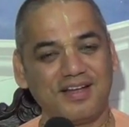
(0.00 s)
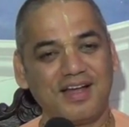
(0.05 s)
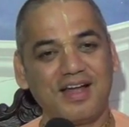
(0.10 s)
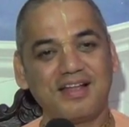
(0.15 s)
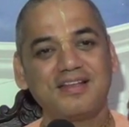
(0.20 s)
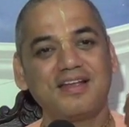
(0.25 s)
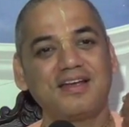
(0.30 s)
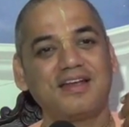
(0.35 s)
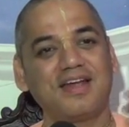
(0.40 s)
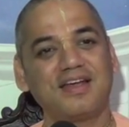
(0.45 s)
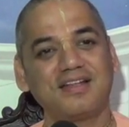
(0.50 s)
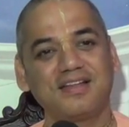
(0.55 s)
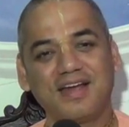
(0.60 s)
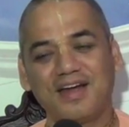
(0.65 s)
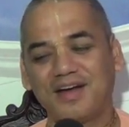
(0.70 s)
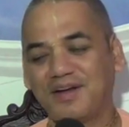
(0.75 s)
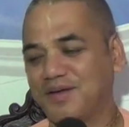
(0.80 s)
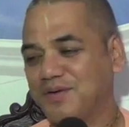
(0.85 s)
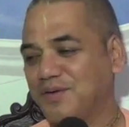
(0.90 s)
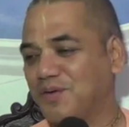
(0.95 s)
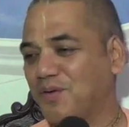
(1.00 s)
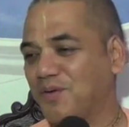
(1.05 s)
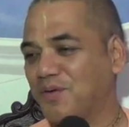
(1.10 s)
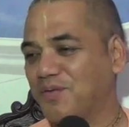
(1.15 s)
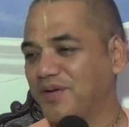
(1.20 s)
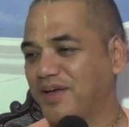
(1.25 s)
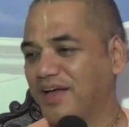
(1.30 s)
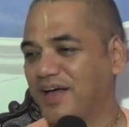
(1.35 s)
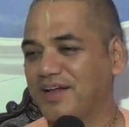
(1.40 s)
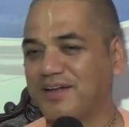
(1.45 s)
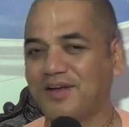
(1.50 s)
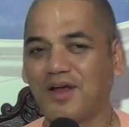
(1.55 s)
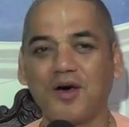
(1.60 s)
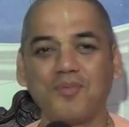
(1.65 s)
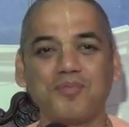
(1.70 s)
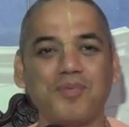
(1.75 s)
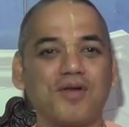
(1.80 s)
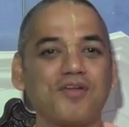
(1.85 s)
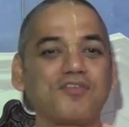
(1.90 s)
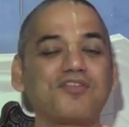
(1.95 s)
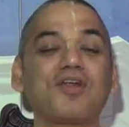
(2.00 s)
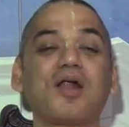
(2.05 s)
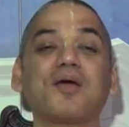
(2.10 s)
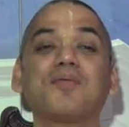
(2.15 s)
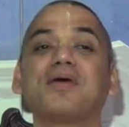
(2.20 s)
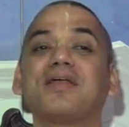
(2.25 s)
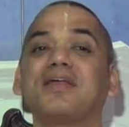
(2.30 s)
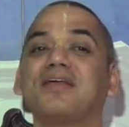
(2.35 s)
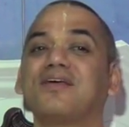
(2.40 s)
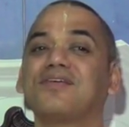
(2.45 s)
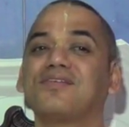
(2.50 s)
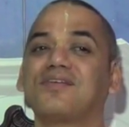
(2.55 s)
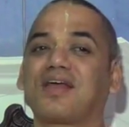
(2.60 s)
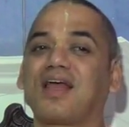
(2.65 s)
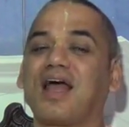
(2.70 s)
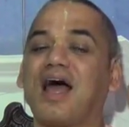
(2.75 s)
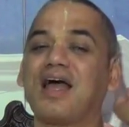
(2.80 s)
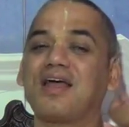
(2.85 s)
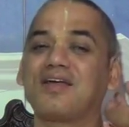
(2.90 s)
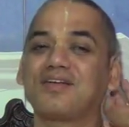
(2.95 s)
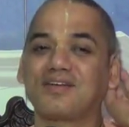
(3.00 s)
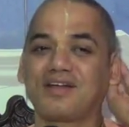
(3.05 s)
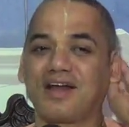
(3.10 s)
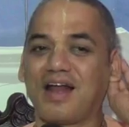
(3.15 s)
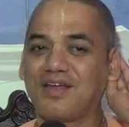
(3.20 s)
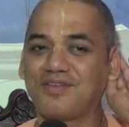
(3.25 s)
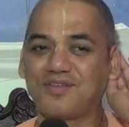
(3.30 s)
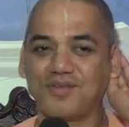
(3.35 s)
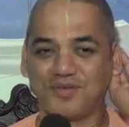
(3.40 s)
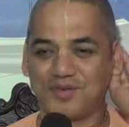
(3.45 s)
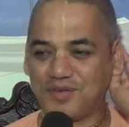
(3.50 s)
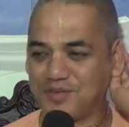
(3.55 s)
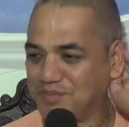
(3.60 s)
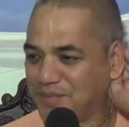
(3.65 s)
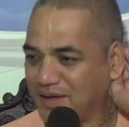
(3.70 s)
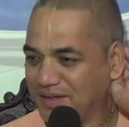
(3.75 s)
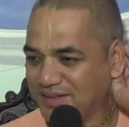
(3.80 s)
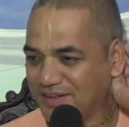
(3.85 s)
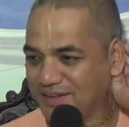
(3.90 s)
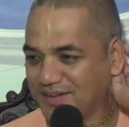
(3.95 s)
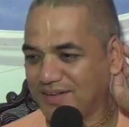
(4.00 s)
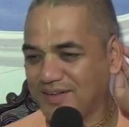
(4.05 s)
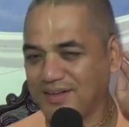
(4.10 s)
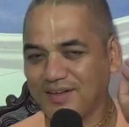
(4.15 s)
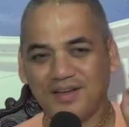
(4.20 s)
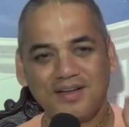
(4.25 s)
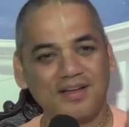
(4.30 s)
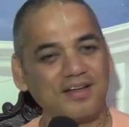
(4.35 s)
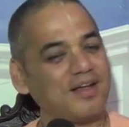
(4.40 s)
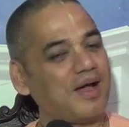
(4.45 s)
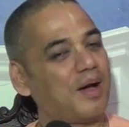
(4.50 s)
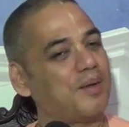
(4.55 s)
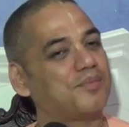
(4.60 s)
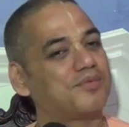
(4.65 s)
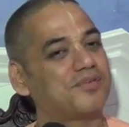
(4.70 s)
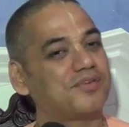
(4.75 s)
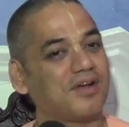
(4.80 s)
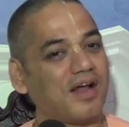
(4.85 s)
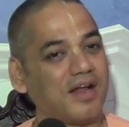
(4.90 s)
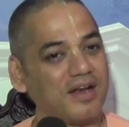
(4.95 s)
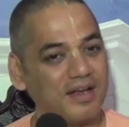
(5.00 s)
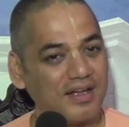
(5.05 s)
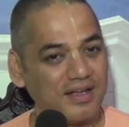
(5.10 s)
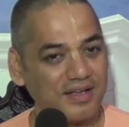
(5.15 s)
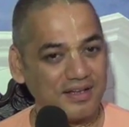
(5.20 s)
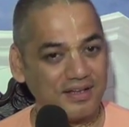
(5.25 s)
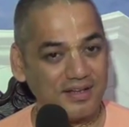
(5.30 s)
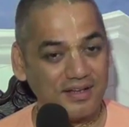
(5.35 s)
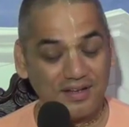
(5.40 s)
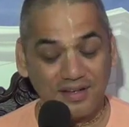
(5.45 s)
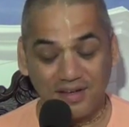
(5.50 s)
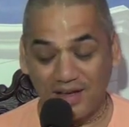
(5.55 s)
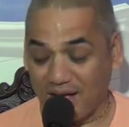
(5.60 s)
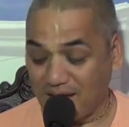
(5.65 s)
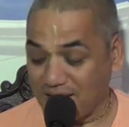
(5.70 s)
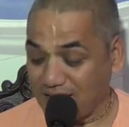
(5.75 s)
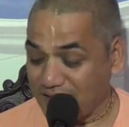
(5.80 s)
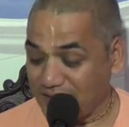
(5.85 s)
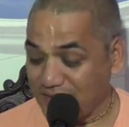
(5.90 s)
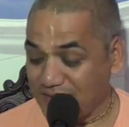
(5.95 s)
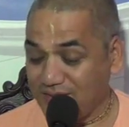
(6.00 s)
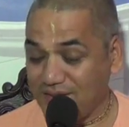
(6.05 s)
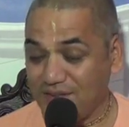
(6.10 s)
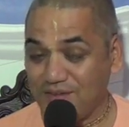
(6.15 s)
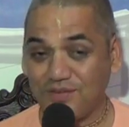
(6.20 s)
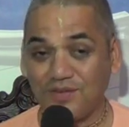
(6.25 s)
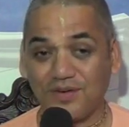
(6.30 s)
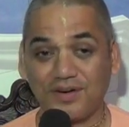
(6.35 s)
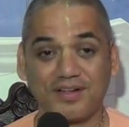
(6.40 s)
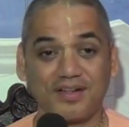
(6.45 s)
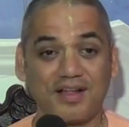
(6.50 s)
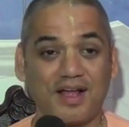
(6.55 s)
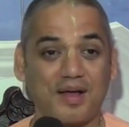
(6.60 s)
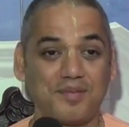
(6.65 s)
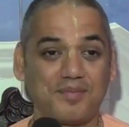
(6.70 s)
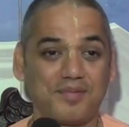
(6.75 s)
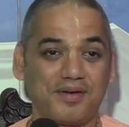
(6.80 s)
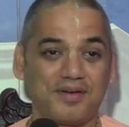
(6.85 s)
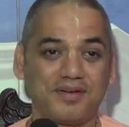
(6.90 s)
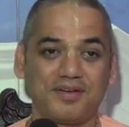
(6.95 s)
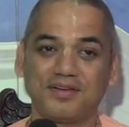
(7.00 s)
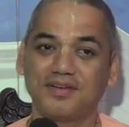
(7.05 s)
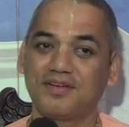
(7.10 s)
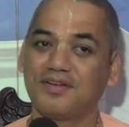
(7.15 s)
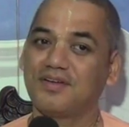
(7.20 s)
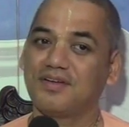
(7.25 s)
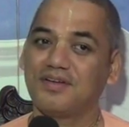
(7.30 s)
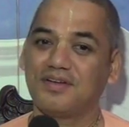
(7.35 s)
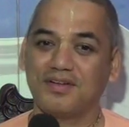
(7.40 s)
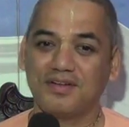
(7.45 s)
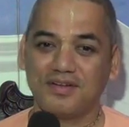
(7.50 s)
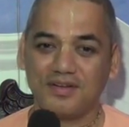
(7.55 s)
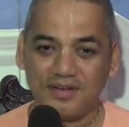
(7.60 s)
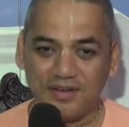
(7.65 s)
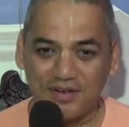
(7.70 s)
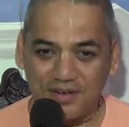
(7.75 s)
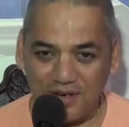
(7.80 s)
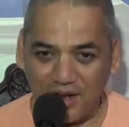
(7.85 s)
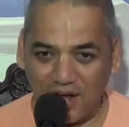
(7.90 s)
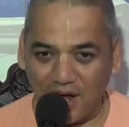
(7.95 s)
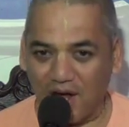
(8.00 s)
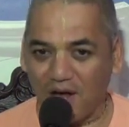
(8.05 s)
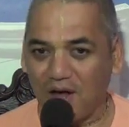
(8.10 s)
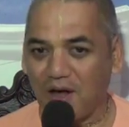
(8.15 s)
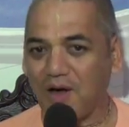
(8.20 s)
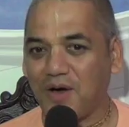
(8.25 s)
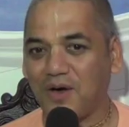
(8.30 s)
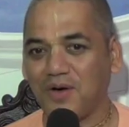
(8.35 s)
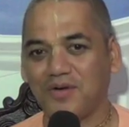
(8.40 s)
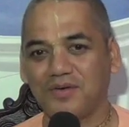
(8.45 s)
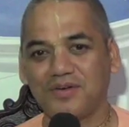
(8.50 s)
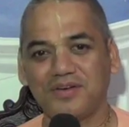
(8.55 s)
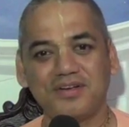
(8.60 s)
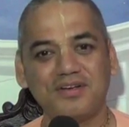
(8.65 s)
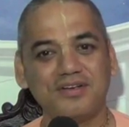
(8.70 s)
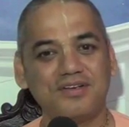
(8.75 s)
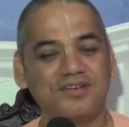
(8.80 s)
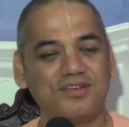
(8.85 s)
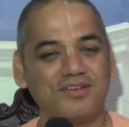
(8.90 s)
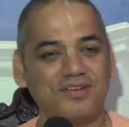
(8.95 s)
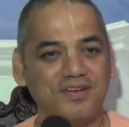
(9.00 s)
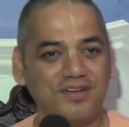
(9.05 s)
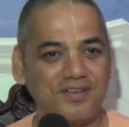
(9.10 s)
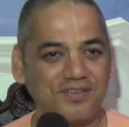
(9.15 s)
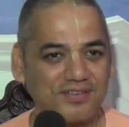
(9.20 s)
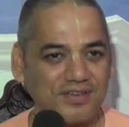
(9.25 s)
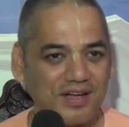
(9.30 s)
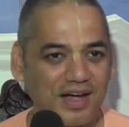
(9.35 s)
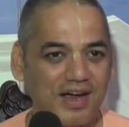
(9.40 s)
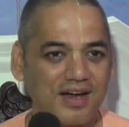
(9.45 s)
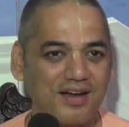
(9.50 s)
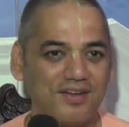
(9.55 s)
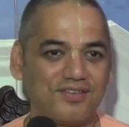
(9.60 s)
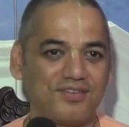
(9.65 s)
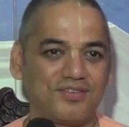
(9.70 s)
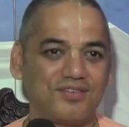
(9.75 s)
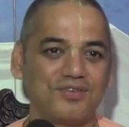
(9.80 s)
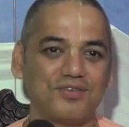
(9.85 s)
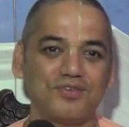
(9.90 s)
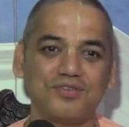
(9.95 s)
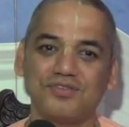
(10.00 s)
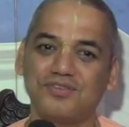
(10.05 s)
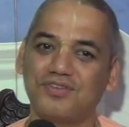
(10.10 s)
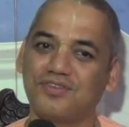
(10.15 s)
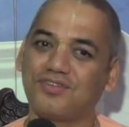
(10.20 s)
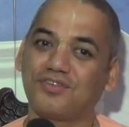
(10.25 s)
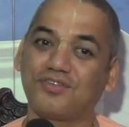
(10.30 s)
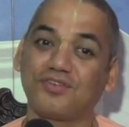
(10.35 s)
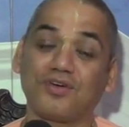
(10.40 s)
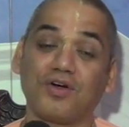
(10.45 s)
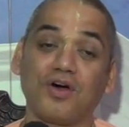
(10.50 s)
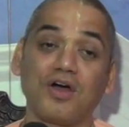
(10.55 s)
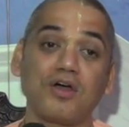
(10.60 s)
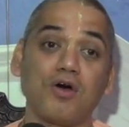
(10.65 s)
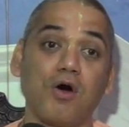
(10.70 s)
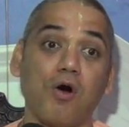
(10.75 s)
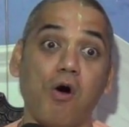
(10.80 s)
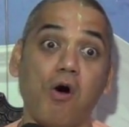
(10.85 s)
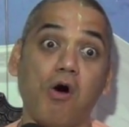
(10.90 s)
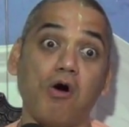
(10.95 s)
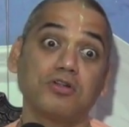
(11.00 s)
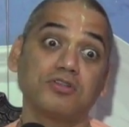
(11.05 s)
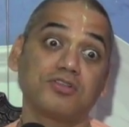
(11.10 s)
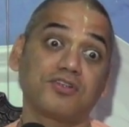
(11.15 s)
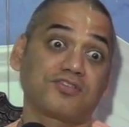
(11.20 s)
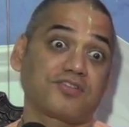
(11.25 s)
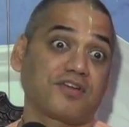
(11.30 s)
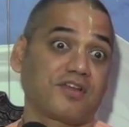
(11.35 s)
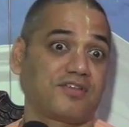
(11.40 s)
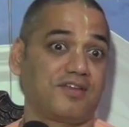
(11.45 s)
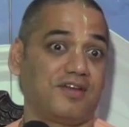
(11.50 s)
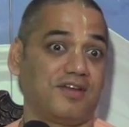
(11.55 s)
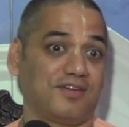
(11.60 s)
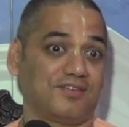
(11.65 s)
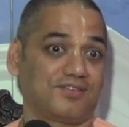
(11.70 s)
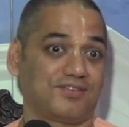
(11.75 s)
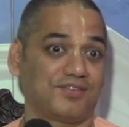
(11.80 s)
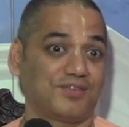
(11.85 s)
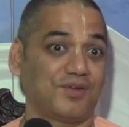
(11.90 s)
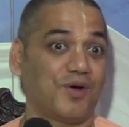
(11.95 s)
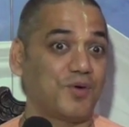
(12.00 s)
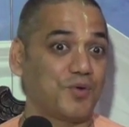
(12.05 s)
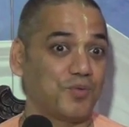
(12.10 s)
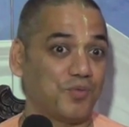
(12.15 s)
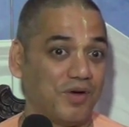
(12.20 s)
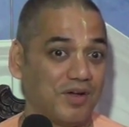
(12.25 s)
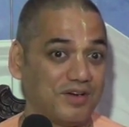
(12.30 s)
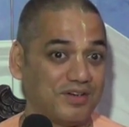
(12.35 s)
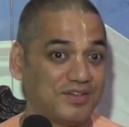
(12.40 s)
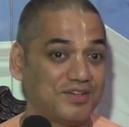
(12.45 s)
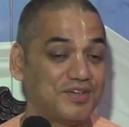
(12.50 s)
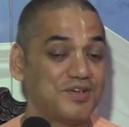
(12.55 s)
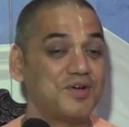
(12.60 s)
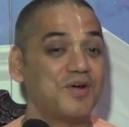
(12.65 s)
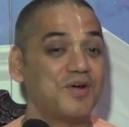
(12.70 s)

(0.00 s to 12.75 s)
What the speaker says: And they take the head and go away. And now Parashurama hears the cries of his mother, comes running, and he sees what has happened. Now it decides to destroy all the Kshatriyas, not one.